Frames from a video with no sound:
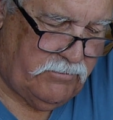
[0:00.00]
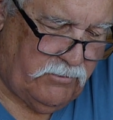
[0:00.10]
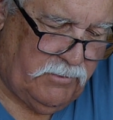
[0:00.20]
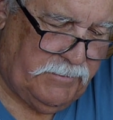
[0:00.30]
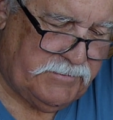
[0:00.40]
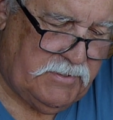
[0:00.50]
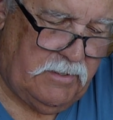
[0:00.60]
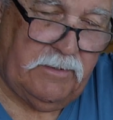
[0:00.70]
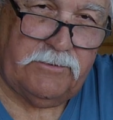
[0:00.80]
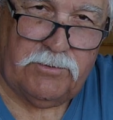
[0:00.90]

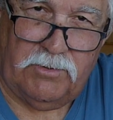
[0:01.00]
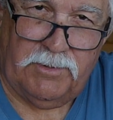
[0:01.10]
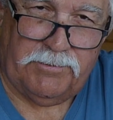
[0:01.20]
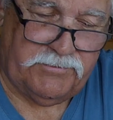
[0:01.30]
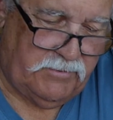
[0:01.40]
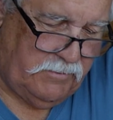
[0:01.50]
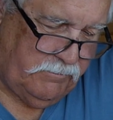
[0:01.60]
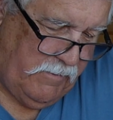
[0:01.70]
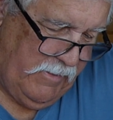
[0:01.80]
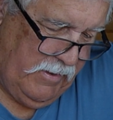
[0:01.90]
30%, and 20%.
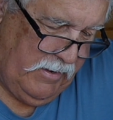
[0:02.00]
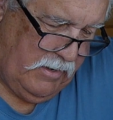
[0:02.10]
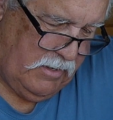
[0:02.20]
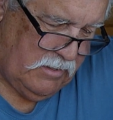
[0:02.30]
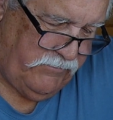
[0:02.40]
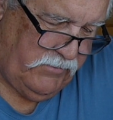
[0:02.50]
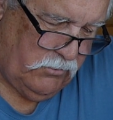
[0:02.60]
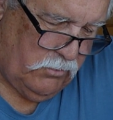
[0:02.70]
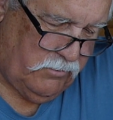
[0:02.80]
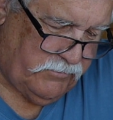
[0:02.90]
And if you
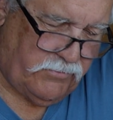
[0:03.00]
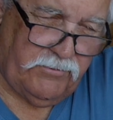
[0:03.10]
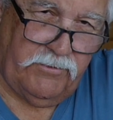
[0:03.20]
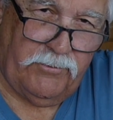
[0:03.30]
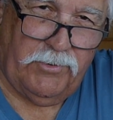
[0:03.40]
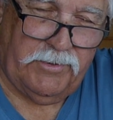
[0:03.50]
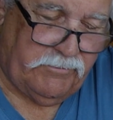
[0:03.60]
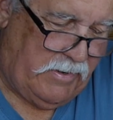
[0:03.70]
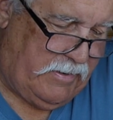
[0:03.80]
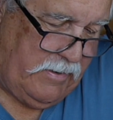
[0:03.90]
go over 31
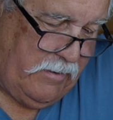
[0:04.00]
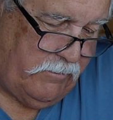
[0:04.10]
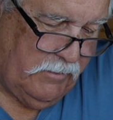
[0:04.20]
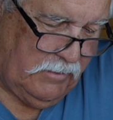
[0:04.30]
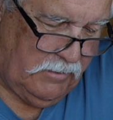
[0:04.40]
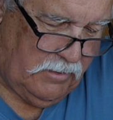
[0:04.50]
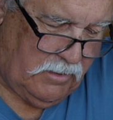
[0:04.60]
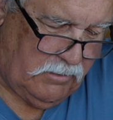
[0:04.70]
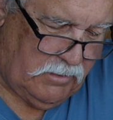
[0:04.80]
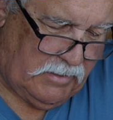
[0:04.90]
right now,
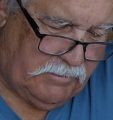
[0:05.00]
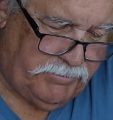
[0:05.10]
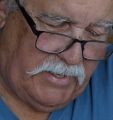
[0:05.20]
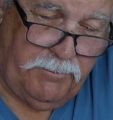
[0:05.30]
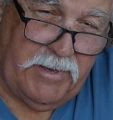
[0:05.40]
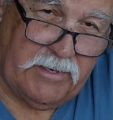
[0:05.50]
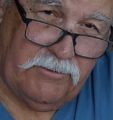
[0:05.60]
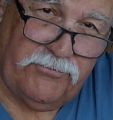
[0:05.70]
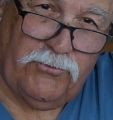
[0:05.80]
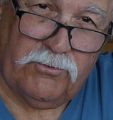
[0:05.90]
I pay back
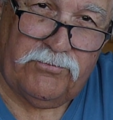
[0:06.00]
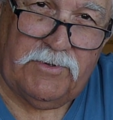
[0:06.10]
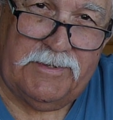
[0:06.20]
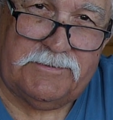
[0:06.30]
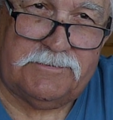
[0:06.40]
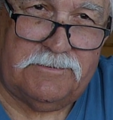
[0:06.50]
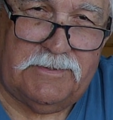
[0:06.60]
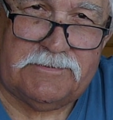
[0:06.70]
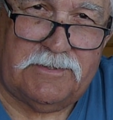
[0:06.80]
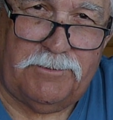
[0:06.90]
at 4 flights.
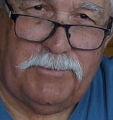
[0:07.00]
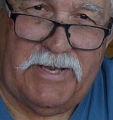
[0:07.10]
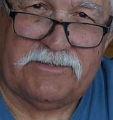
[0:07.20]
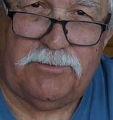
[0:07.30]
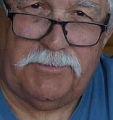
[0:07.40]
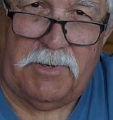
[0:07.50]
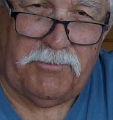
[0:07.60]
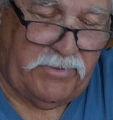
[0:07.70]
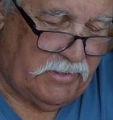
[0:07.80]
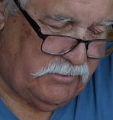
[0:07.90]
That's the maximum
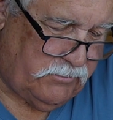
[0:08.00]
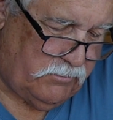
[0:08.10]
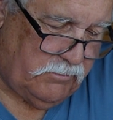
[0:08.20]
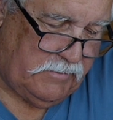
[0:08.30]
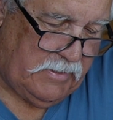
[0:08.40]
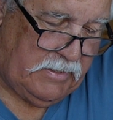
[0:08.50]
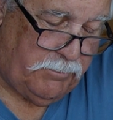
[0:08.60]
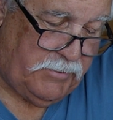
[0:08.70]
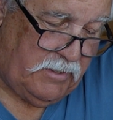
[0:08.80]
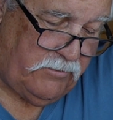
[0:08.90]
number that I do. And they
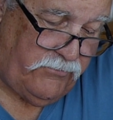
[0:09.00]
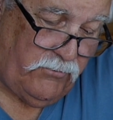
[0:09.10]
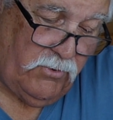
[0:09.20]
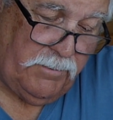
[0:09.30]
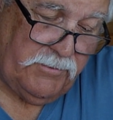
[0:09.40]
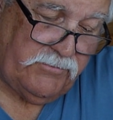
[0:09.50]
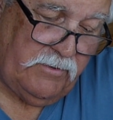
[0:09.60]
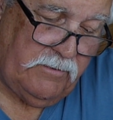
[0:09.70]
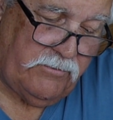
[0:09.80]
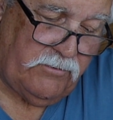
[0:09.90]
get paid
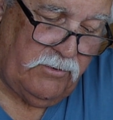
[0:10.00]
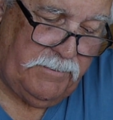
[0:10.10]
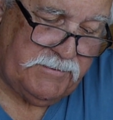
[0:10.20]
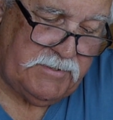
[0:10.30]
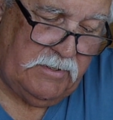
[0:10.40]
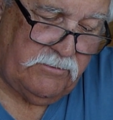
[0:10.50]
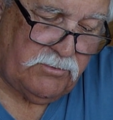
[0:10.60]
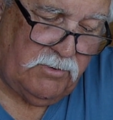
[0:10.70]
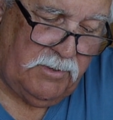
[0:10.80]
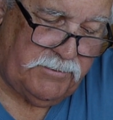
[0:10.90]
40%, 30%,
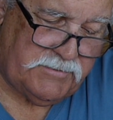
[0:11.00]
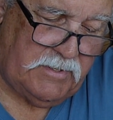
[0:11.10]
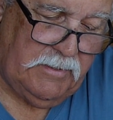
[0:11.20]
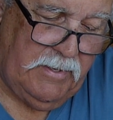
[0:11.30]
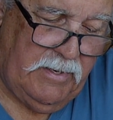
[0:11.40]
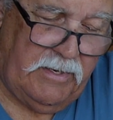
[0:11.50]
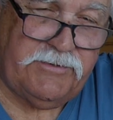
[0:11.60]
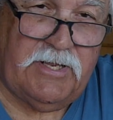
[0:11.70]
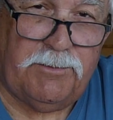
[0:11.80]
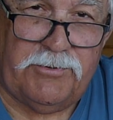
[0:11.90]
20%, and
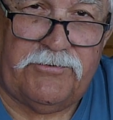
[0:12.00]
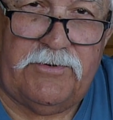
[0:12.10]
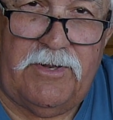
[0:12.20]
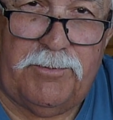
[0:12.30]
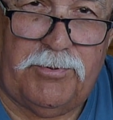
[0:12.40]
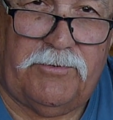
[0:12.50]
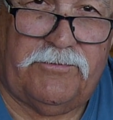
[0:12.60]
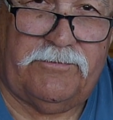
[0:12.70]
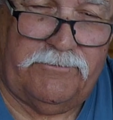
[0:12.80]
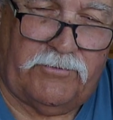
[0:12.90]
10% of the
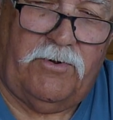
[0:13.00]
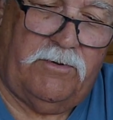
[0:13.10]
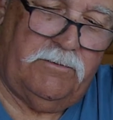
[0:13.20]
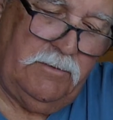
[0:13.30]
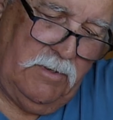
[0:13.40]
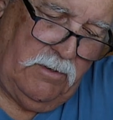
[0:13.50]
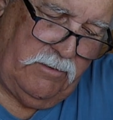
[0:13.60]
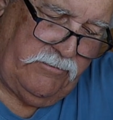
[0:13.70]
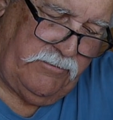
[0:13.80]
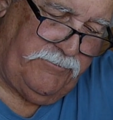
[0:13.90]
purse for all
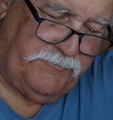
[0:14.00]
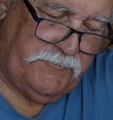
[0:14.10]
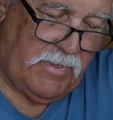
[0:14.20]
of